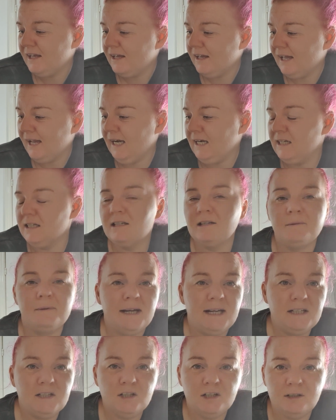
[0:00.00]

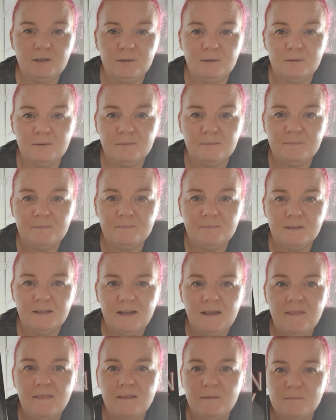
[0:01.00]
8282.
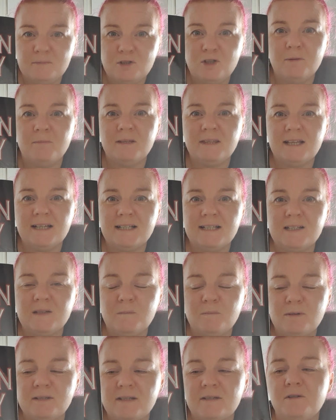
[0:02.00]
I'm assuming that's his
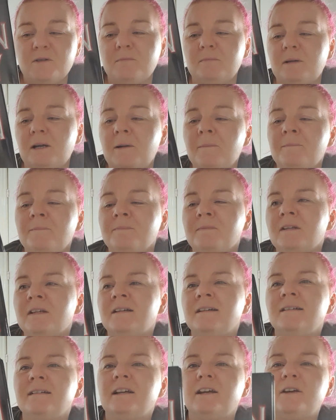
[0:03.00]
prison number.
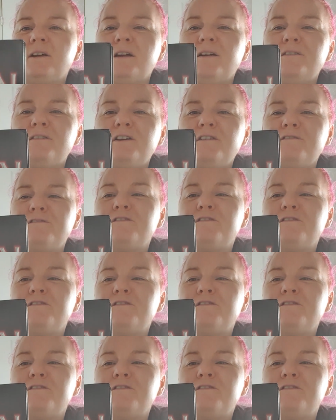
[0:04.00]
Now, at